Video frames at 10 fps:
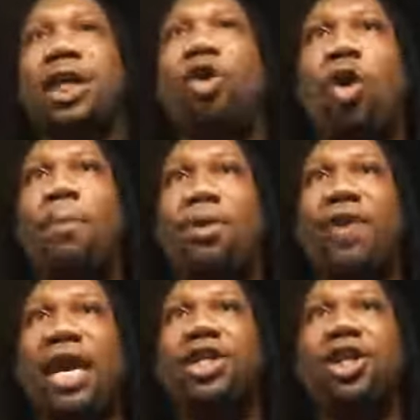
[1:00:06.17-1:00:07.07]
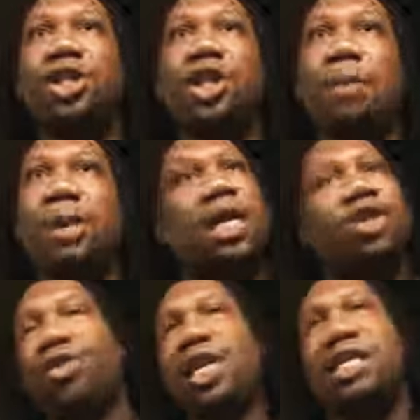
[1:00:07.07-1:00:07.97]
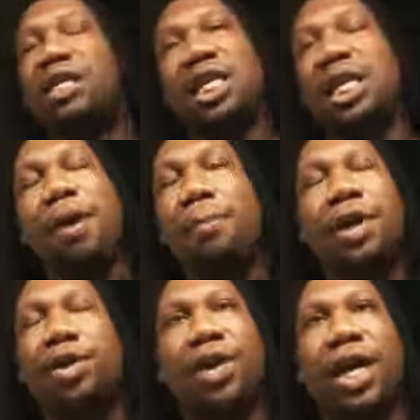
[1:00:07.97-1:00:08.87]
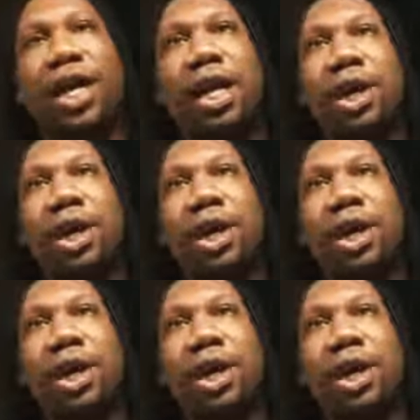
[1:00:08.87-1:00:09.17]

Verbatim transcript: the corporations because you're an instant hypocrite.